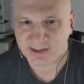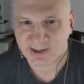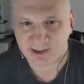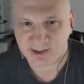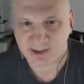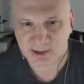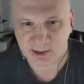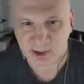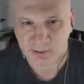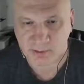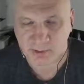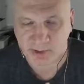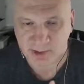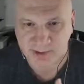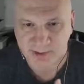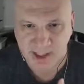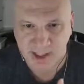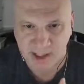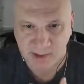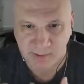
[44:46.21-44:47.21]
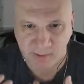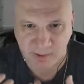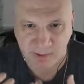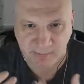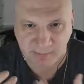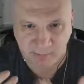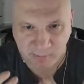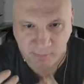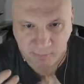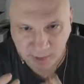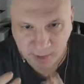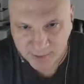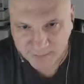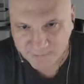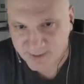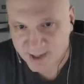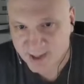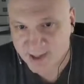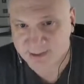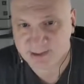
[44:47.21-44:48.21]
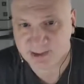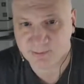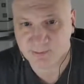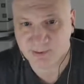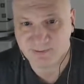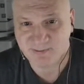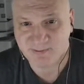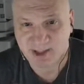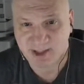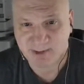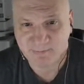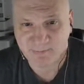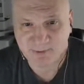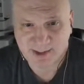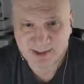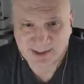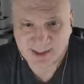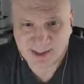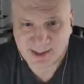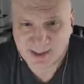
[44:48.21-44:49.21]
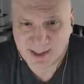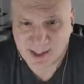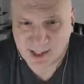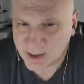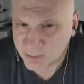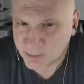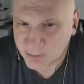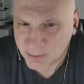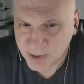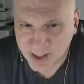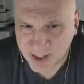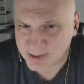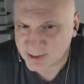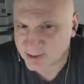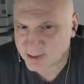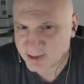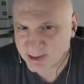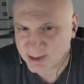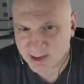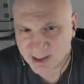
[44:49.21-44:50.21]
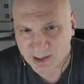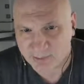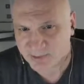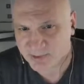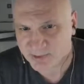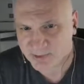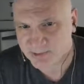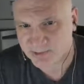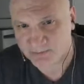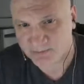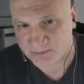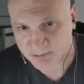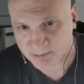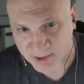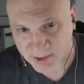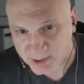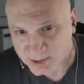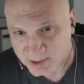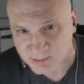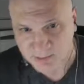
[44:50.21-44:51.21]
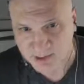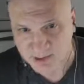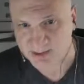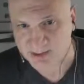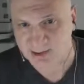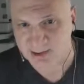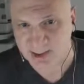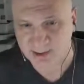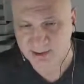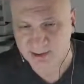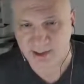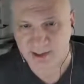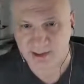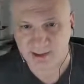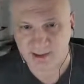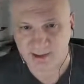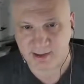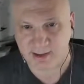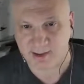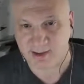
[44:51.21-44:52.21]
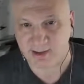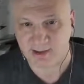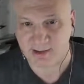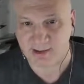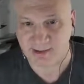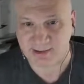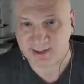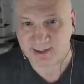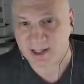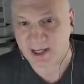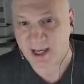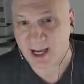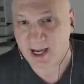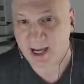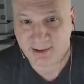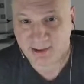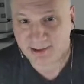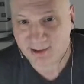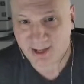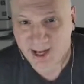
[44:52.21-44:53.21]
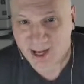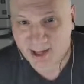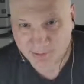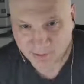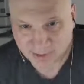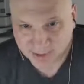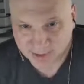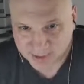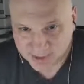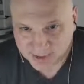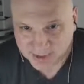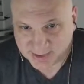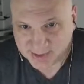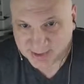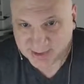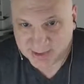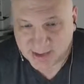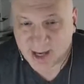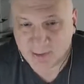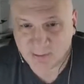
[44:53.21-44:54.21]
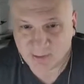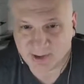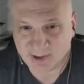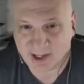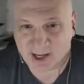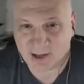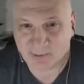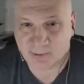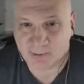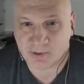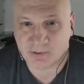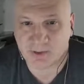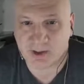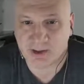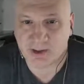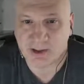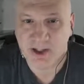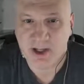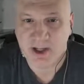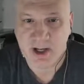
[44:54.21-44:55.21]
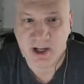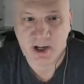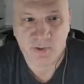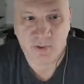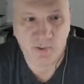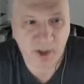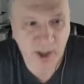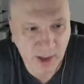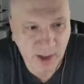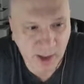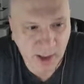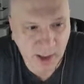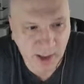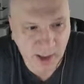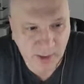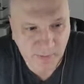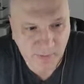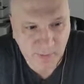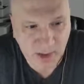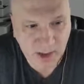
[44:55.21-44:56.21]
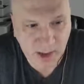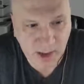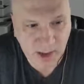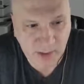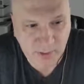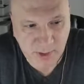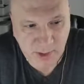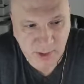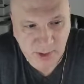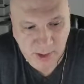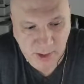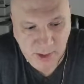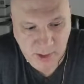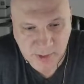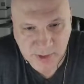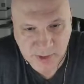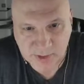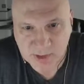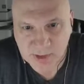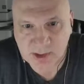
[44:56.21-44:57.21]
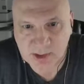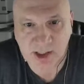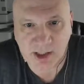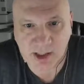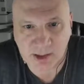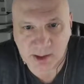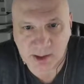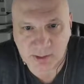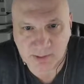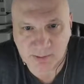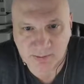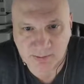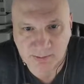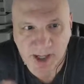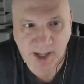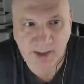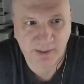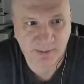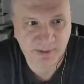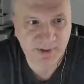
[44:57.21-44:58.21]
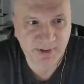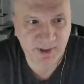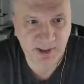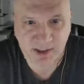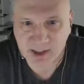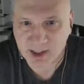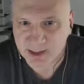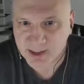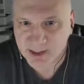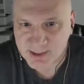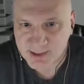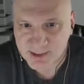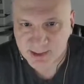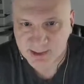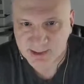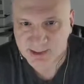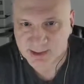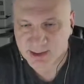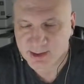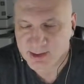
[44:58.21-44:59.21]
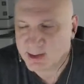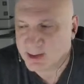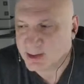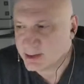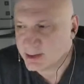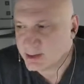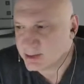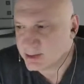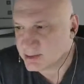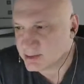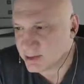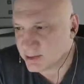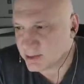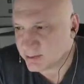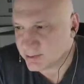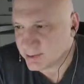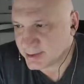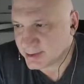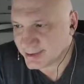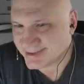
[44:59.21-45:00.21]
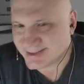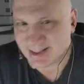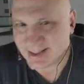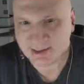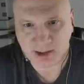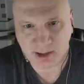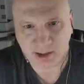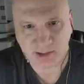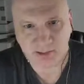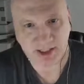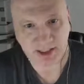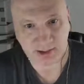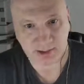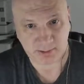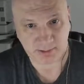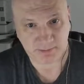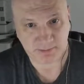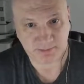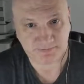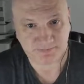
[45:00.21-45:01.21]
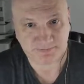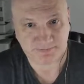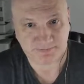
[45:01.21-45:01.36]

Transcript: can snowball downward really fast, and we've definitely seen that in the past in Apple's history. It's not like it's not alien to Apple. It's happened to Apple when when you know, they're almost bankruptcy in '96. So it's not theoretical.